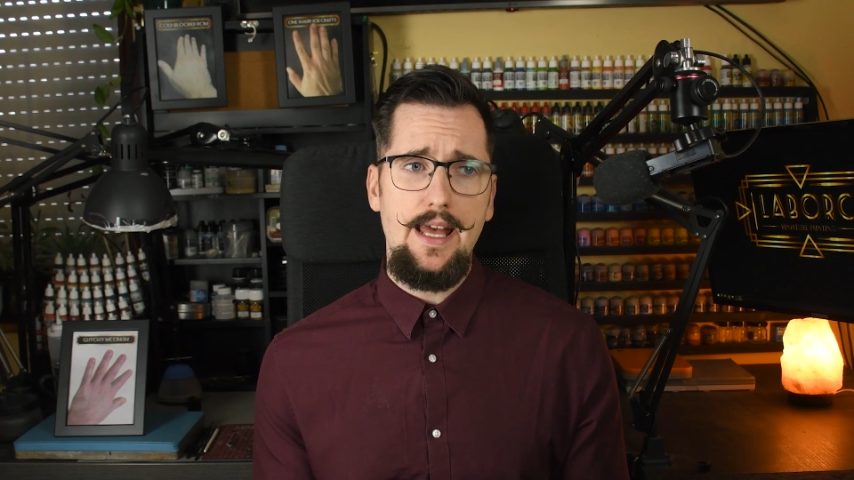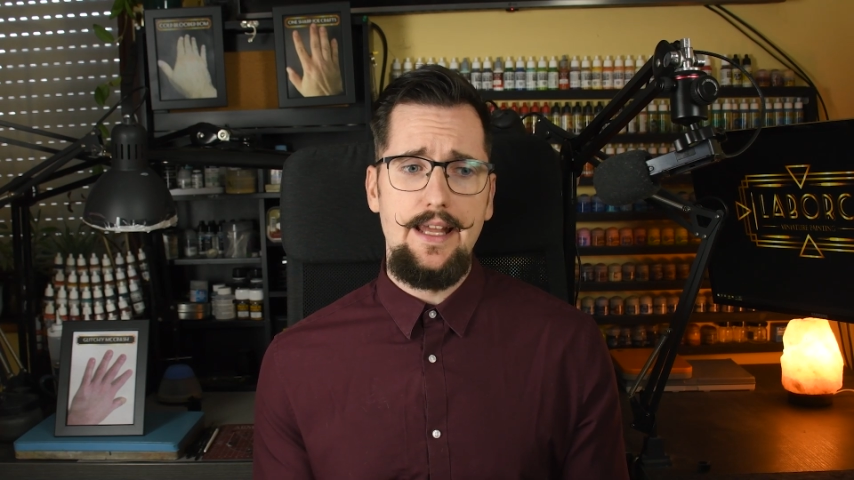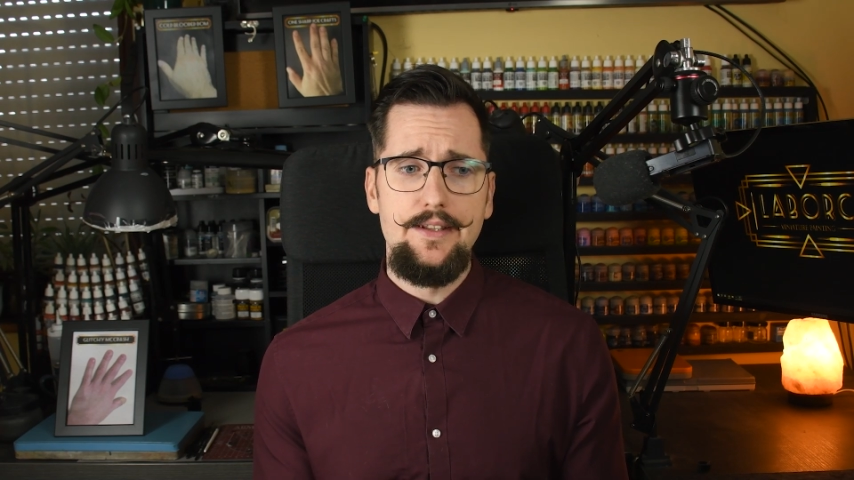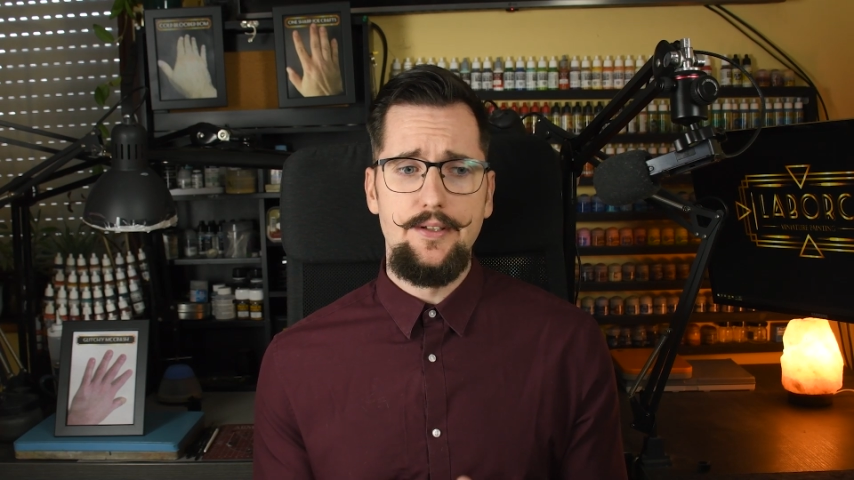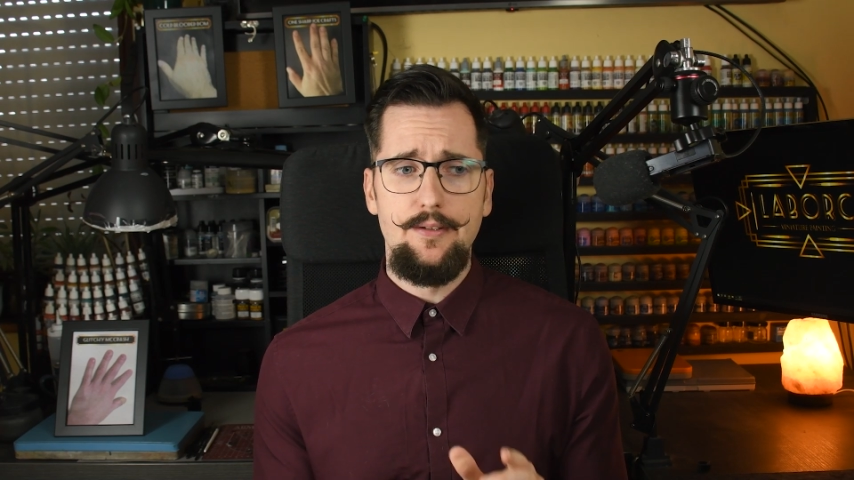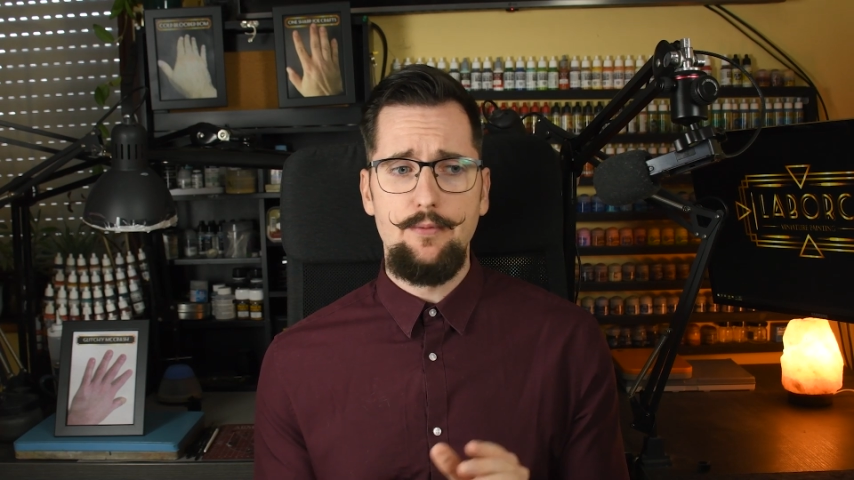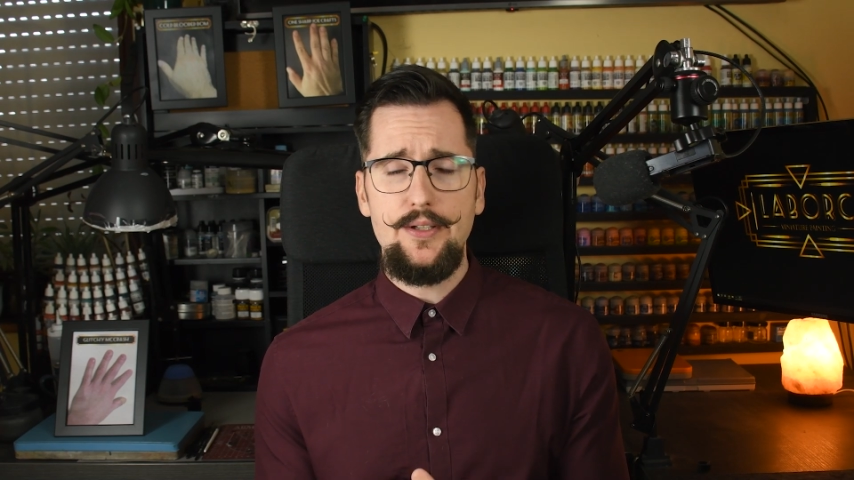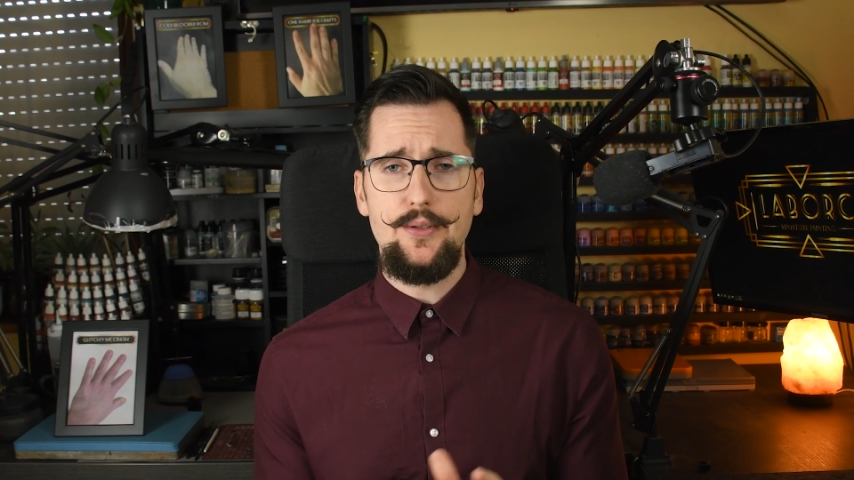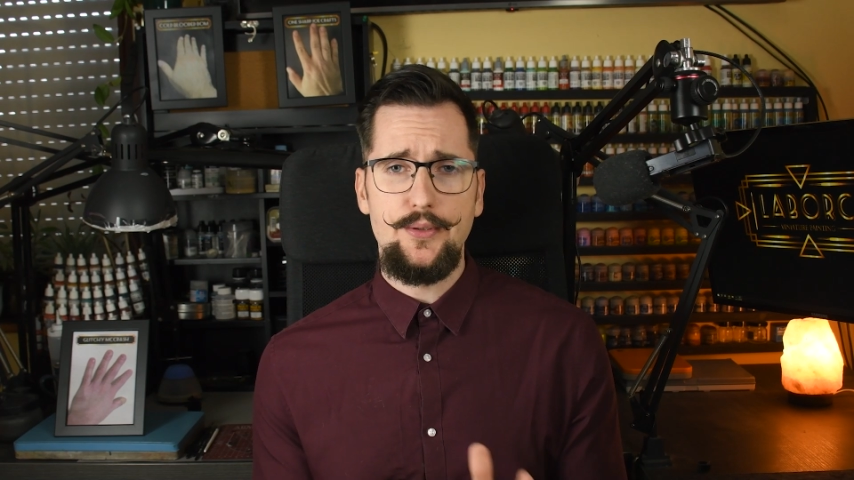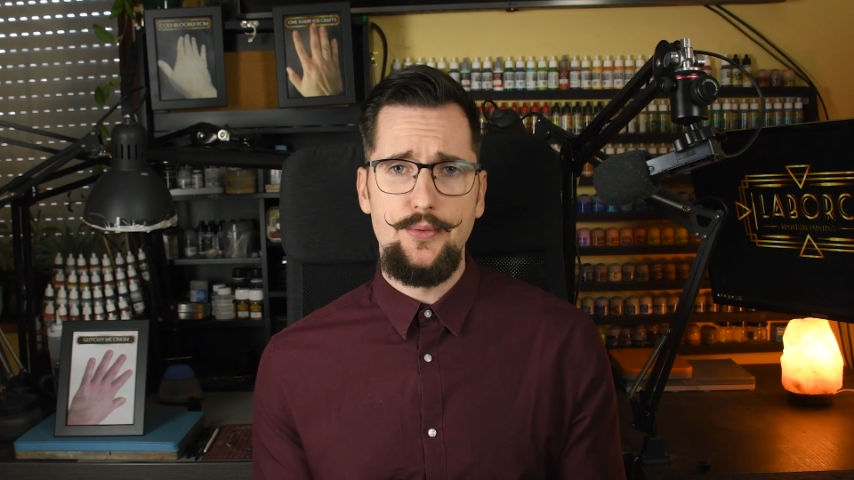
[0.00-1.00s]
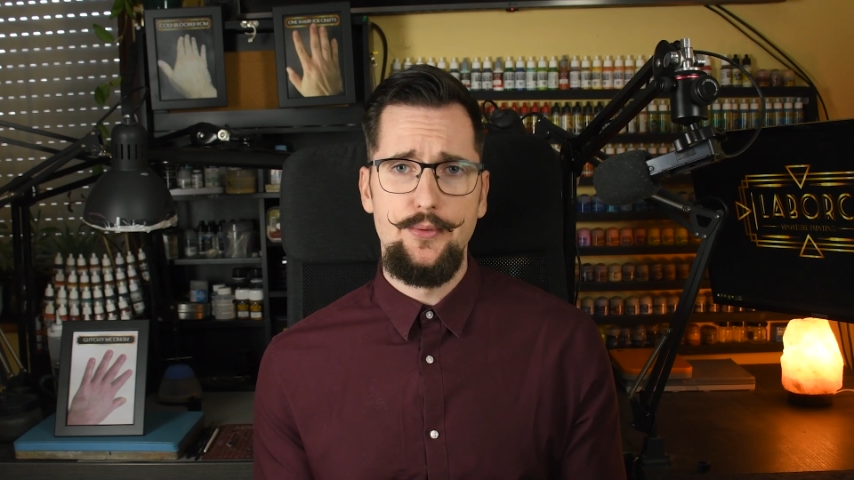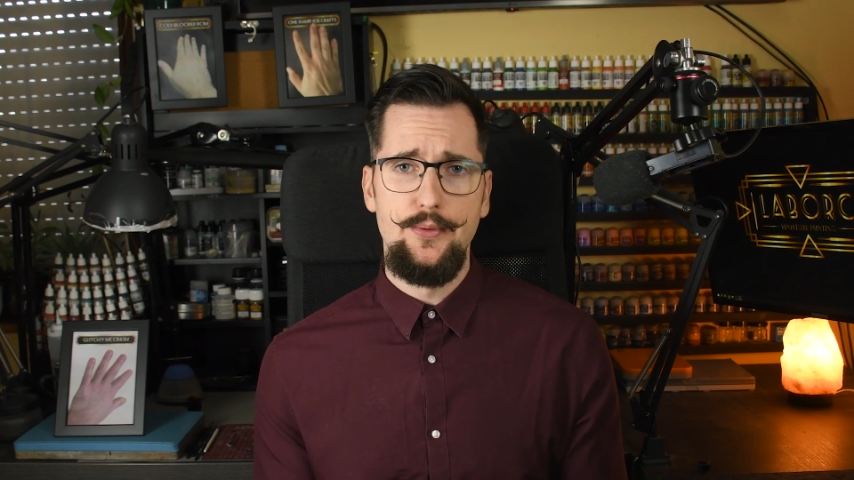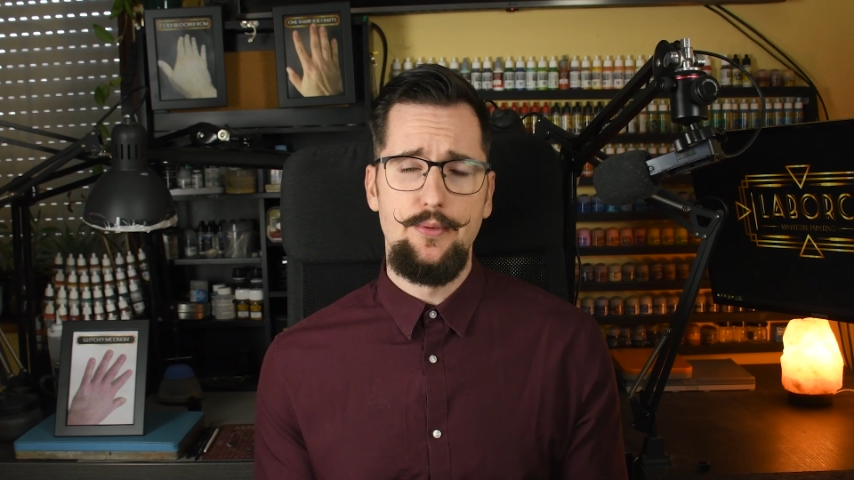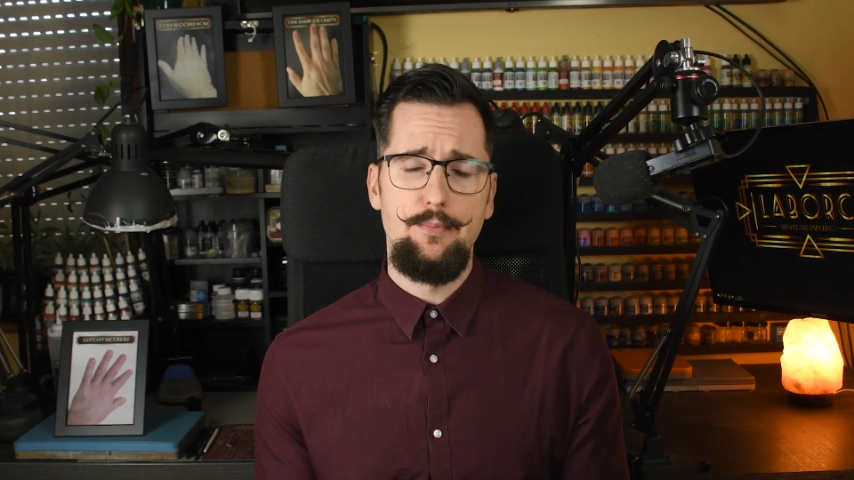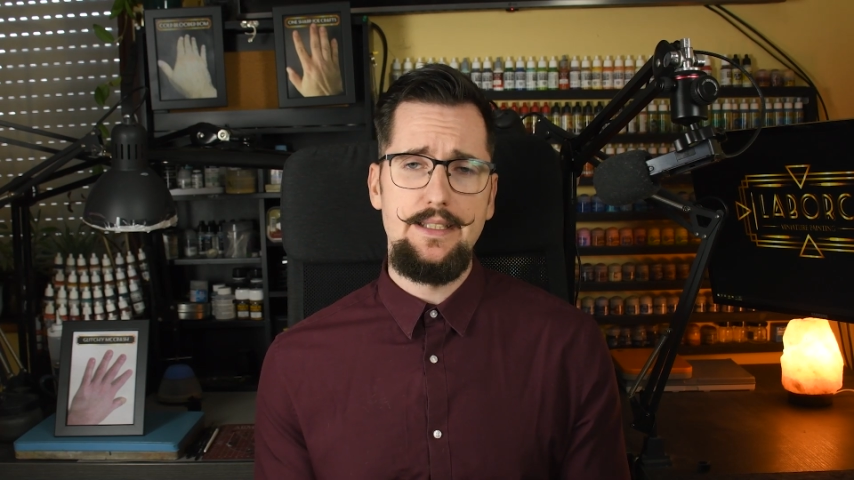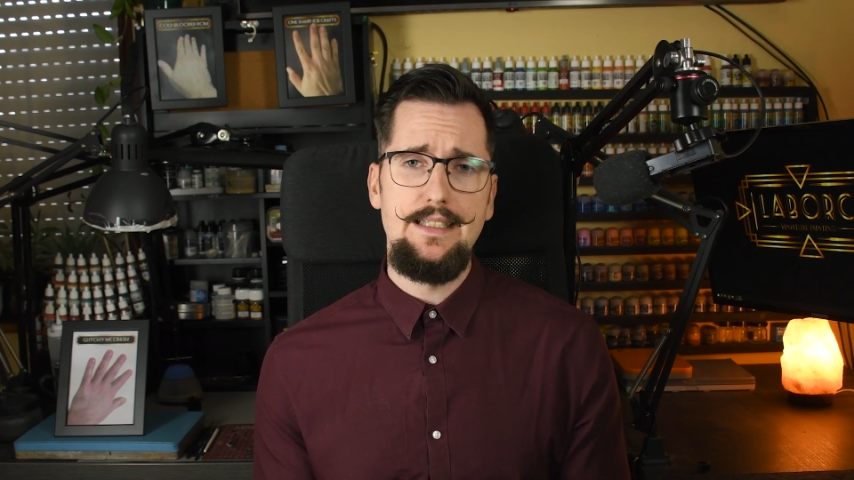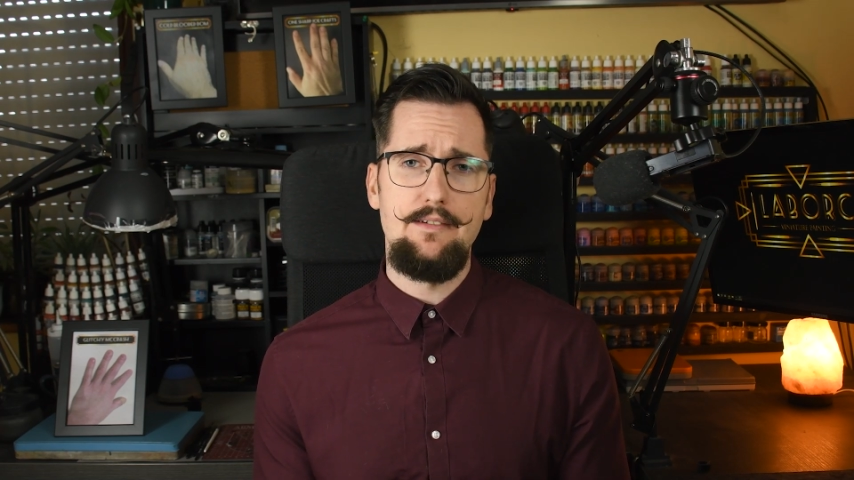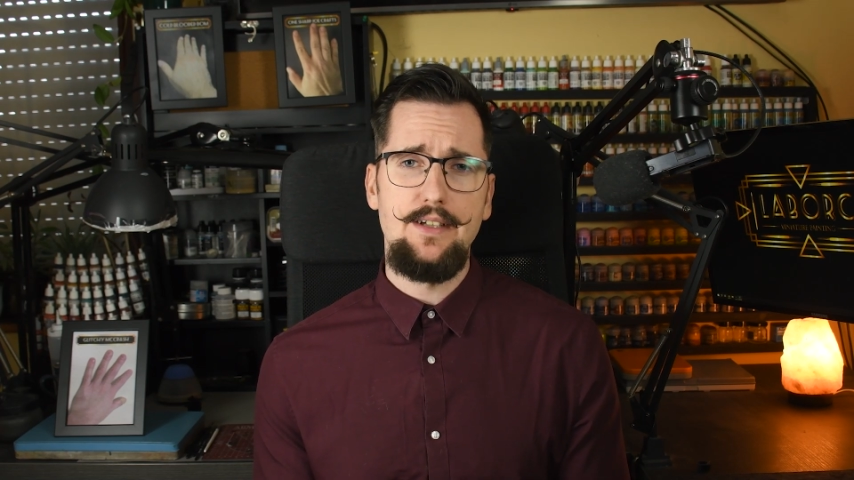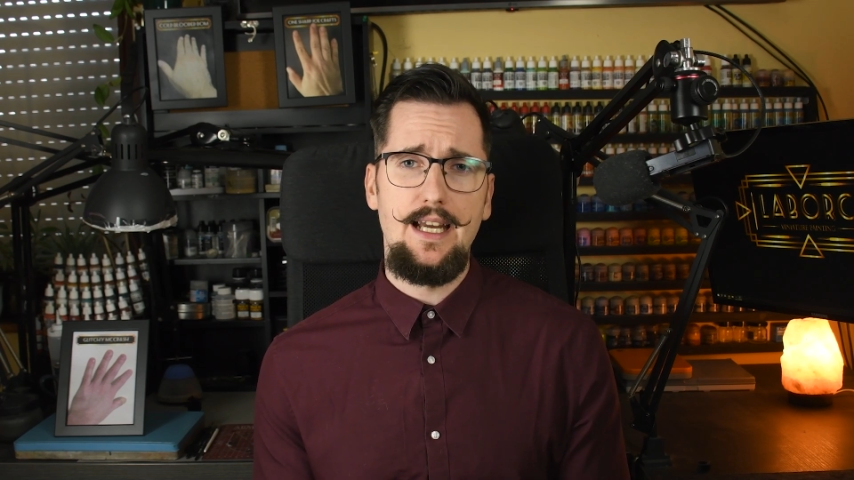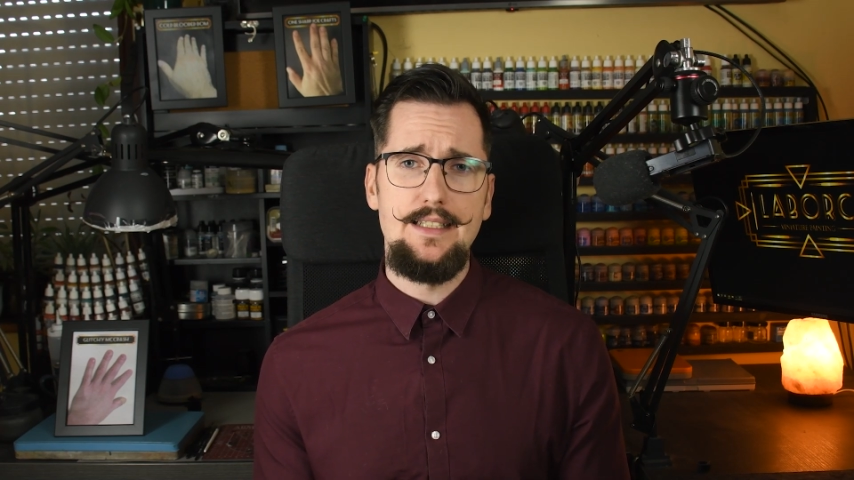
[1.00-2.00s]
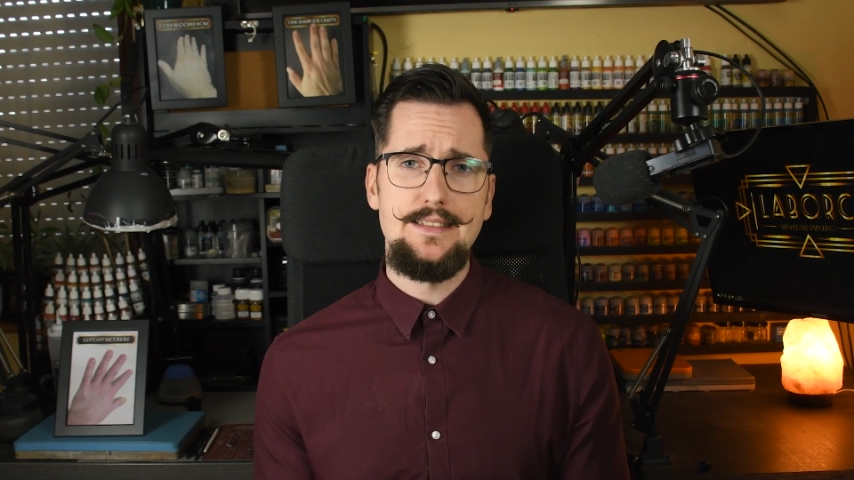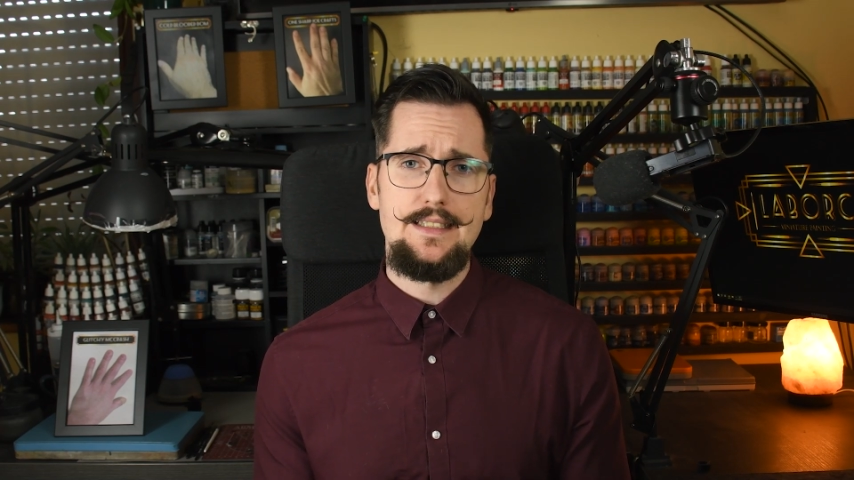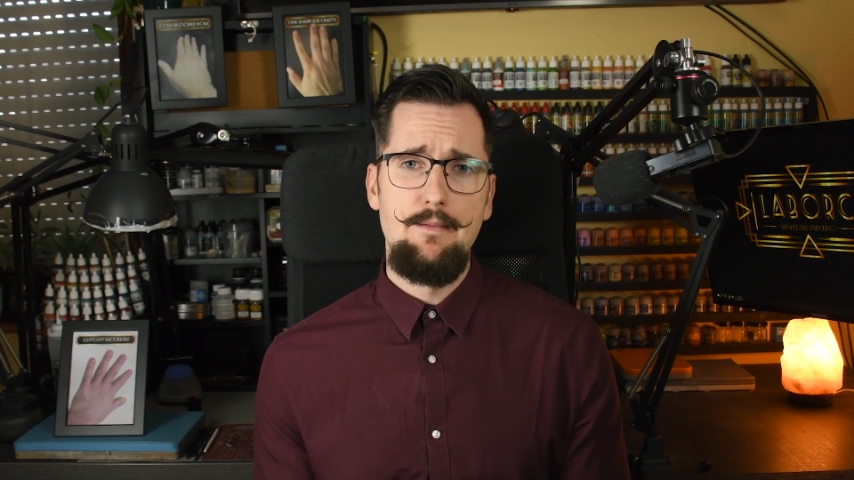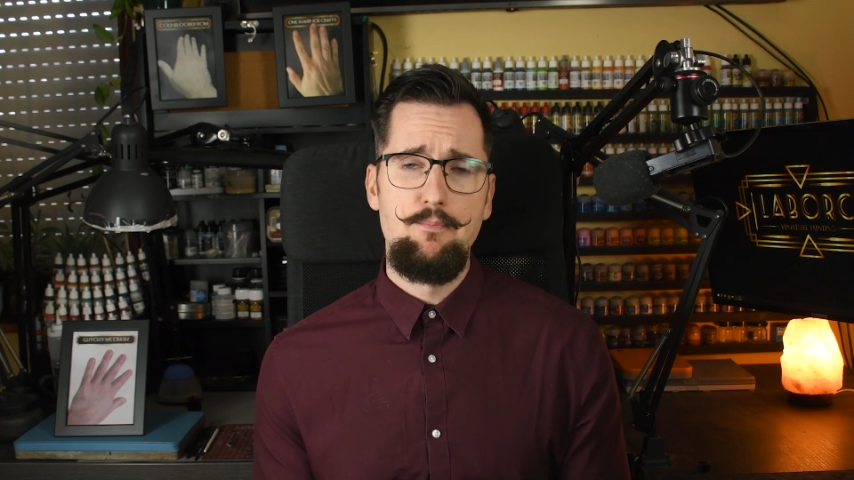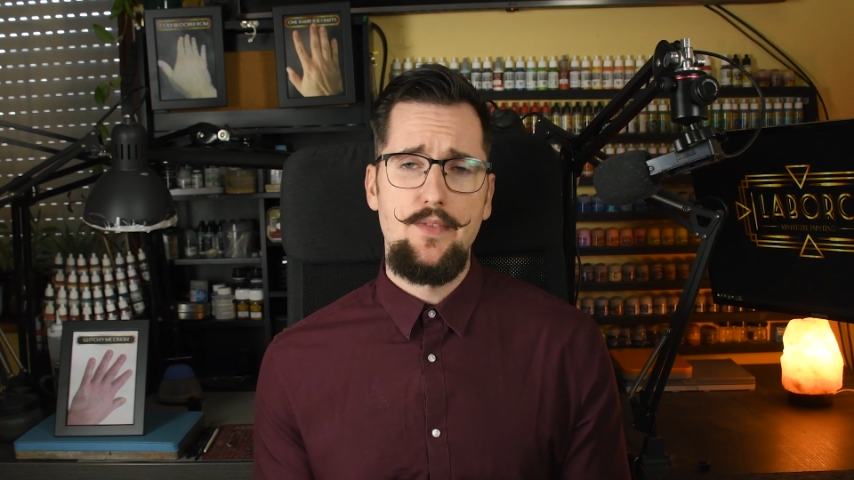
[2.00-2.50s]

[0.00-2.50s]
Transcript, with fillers: and one or two PDF guides